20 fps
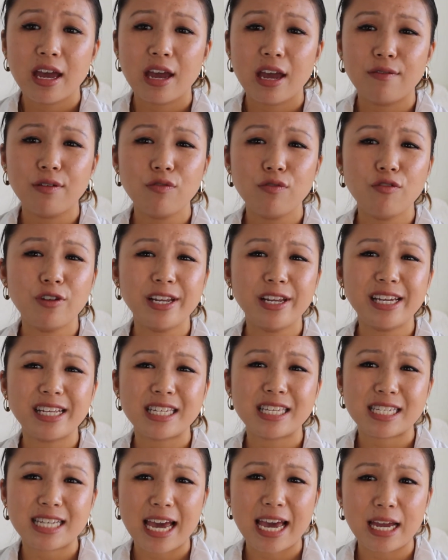If it's really
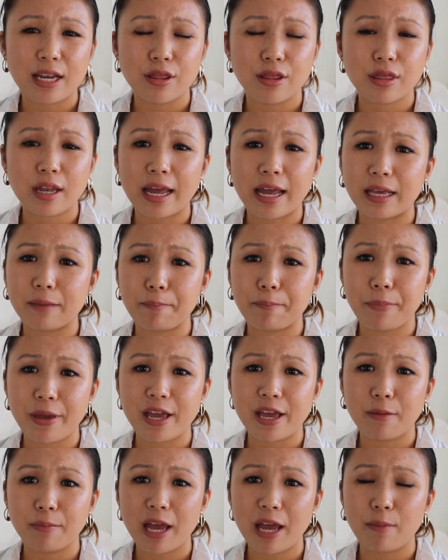intense, like
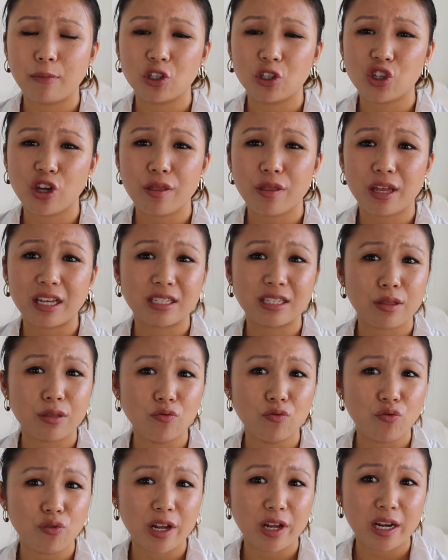big blemishes, it
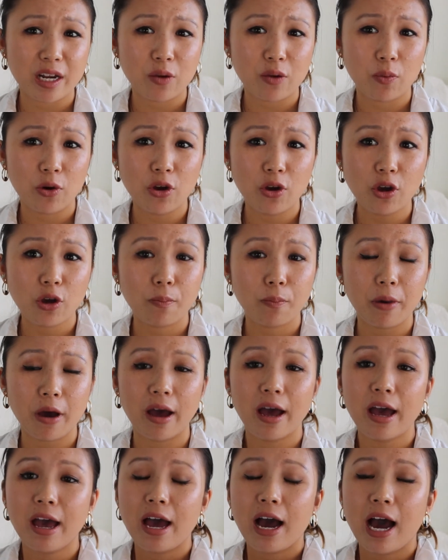doesn't really work,
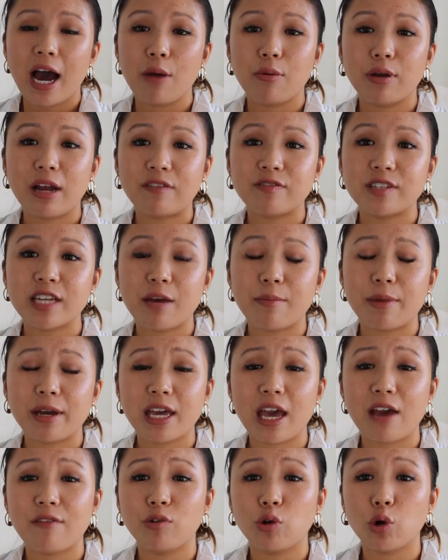but I would have to get my
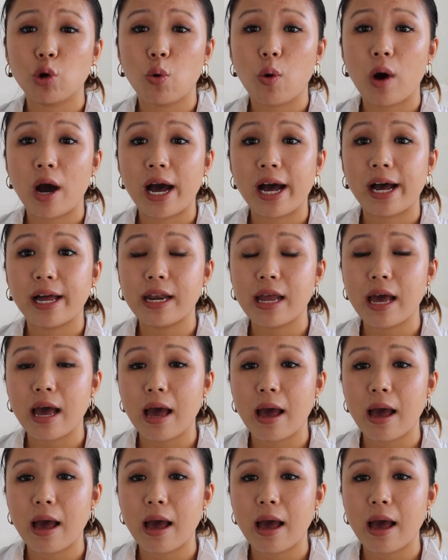Kevyn Aucoin